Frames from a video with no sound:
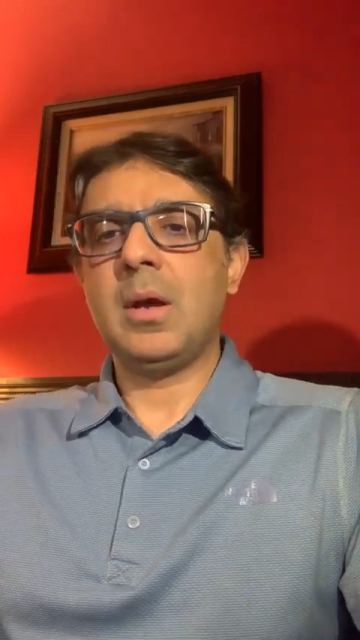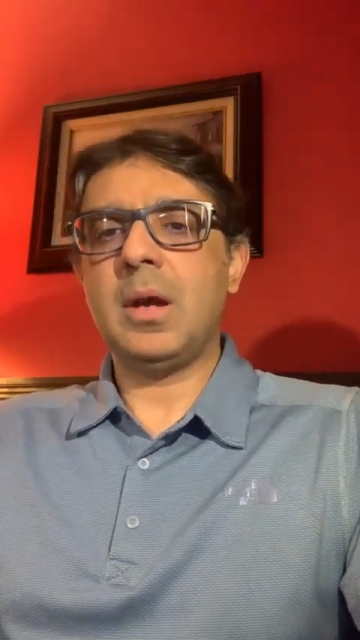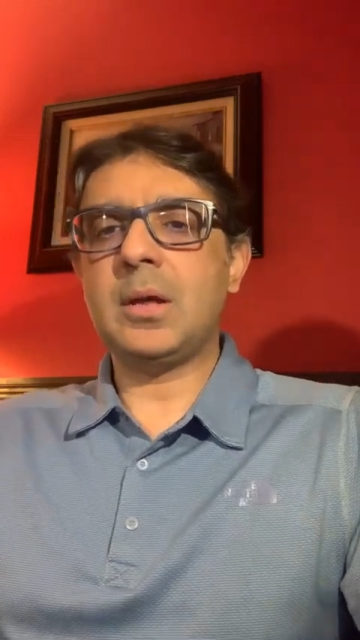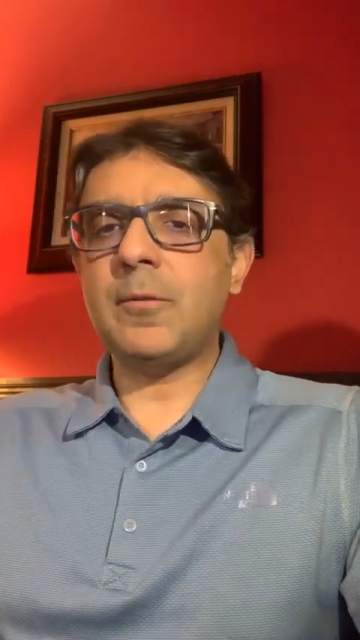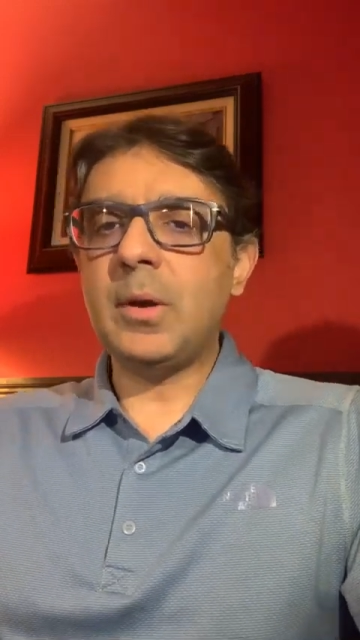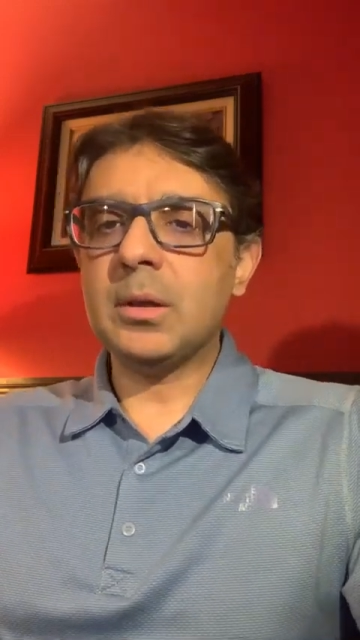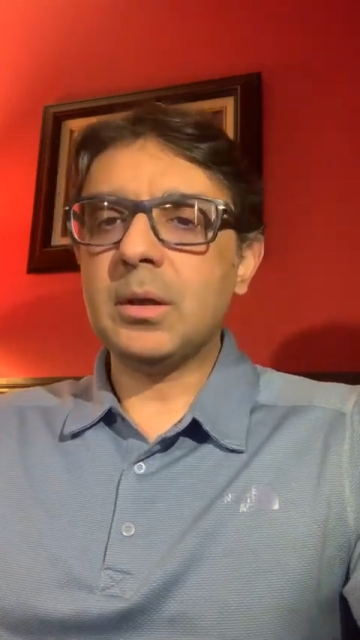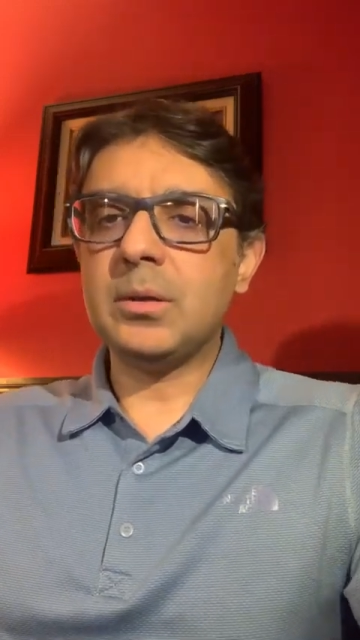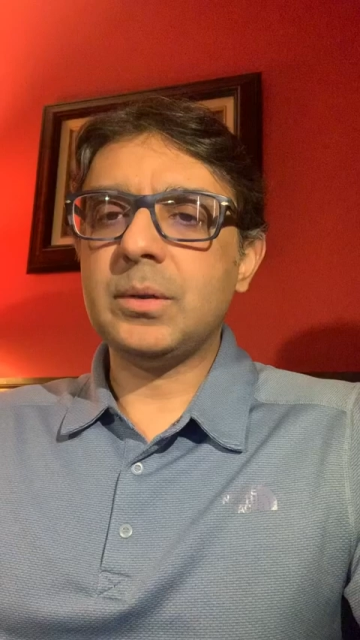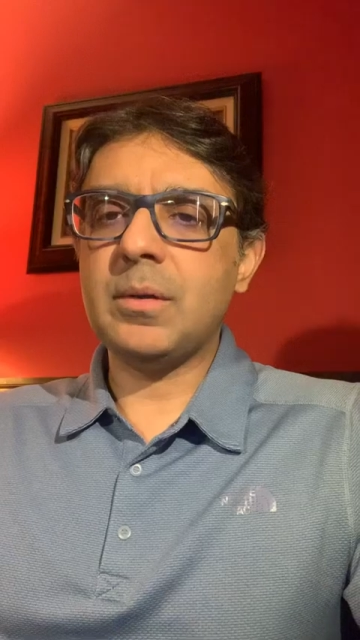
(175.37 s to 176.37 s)
And different
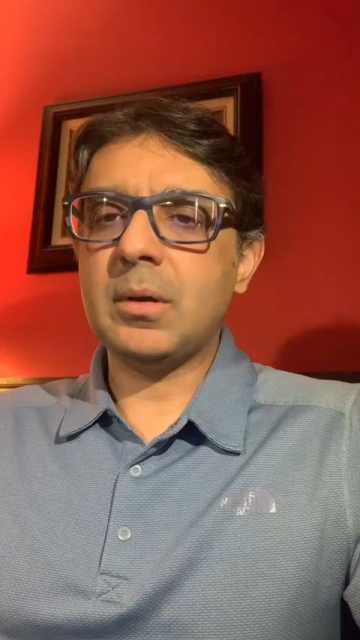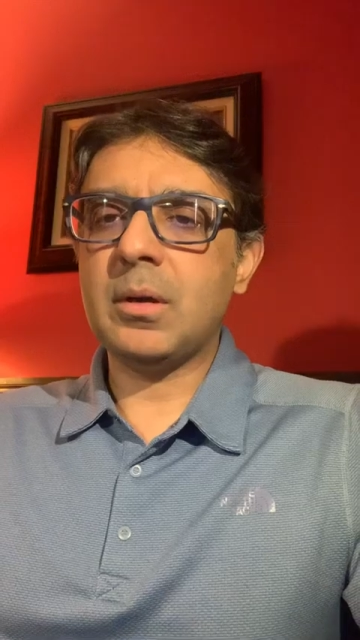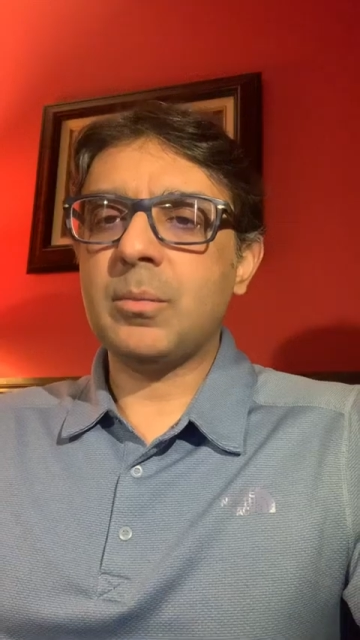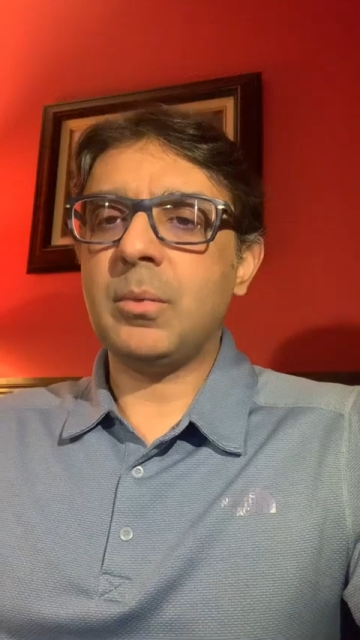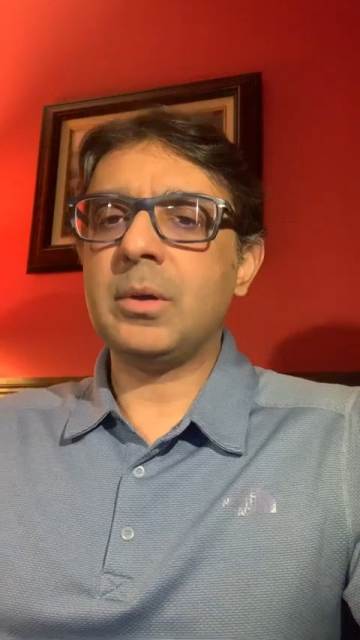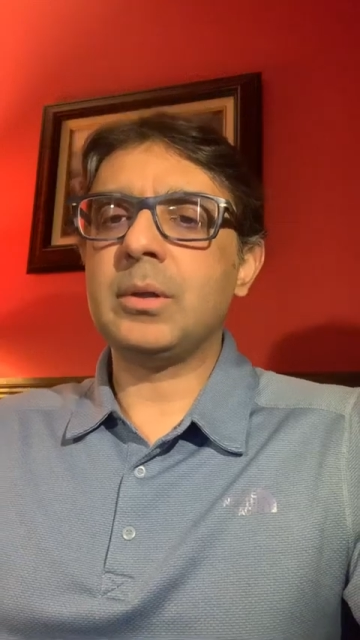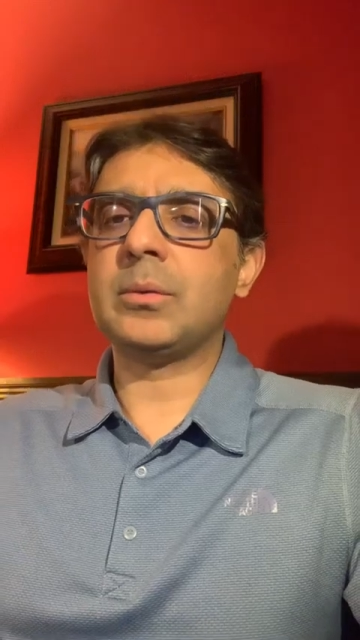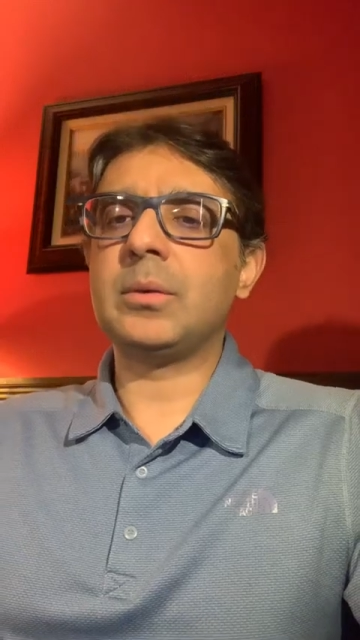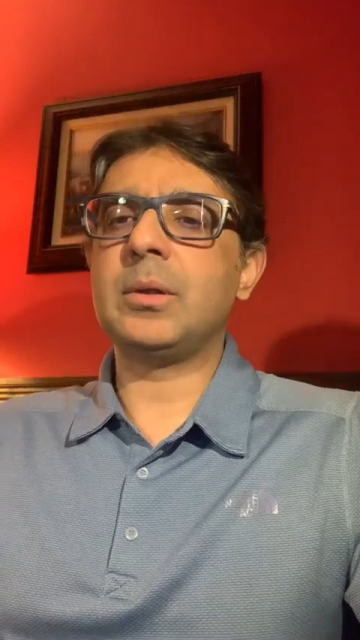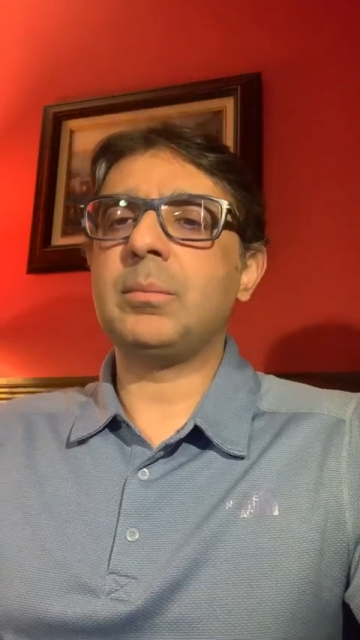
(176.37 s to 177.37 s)
countries are responding
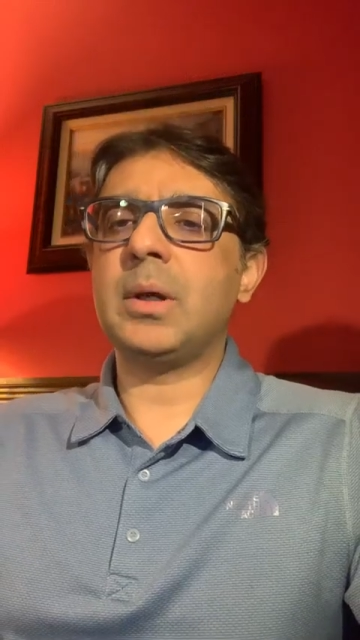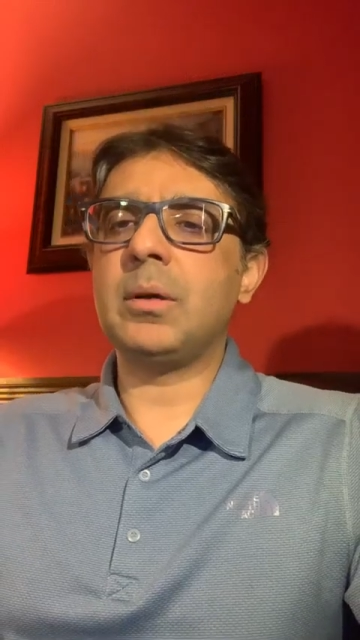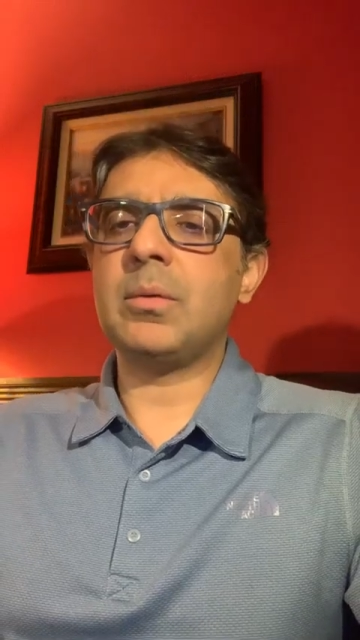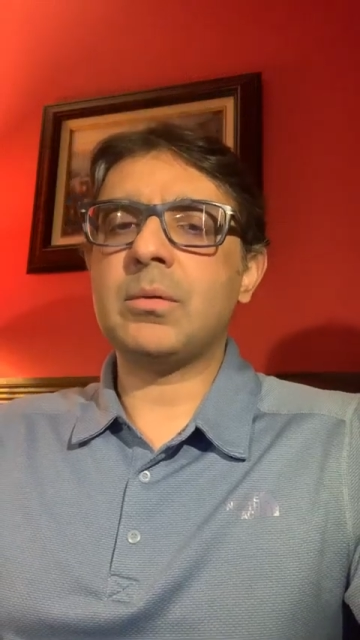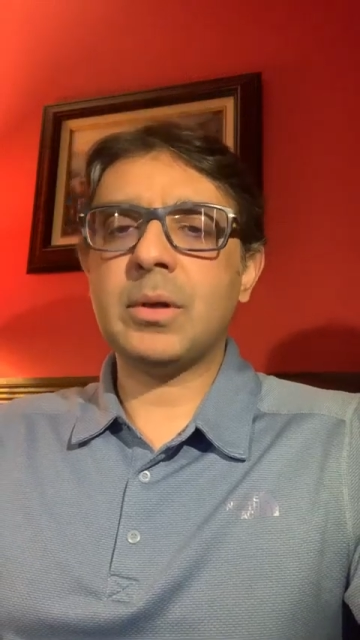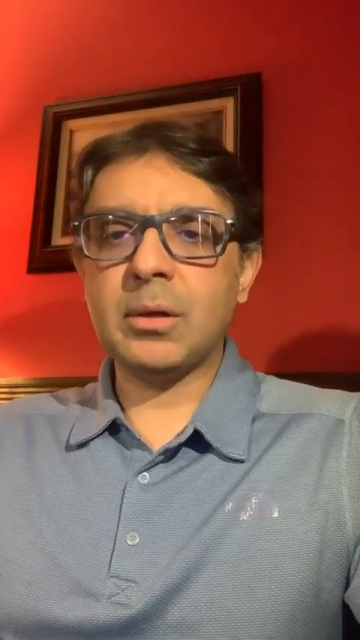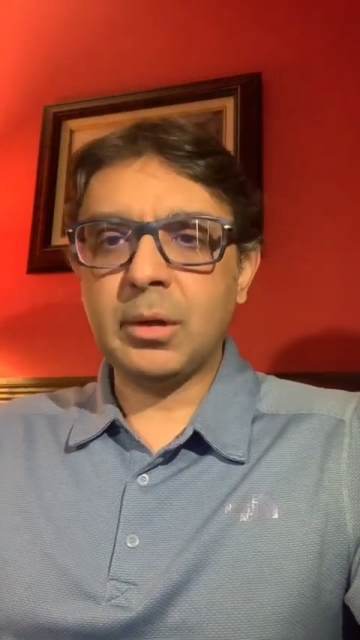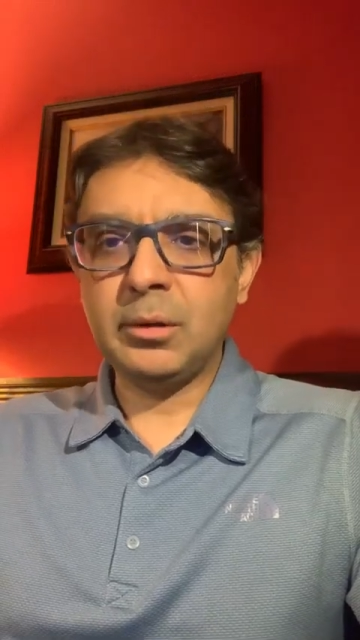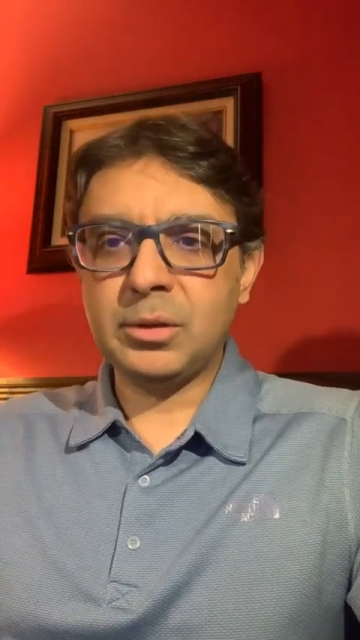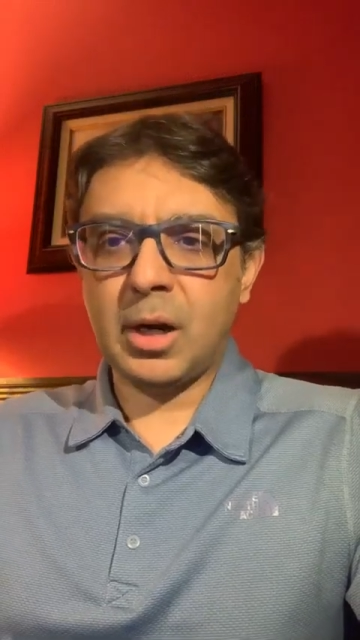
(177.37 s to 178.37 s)
to it by restricting